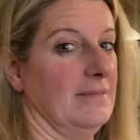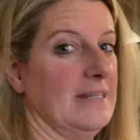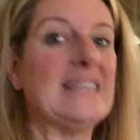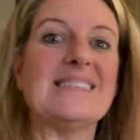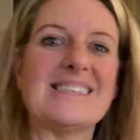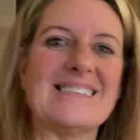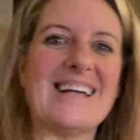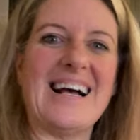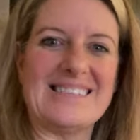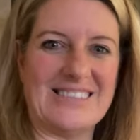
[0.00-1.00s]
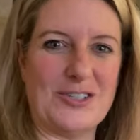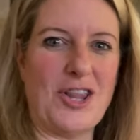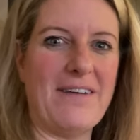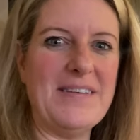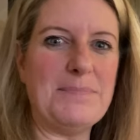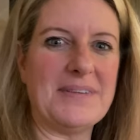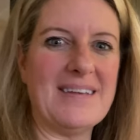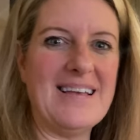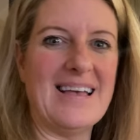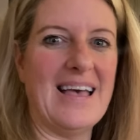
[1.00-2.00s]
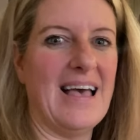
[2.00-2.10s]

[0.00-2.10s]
Yes, I still love Ipsy.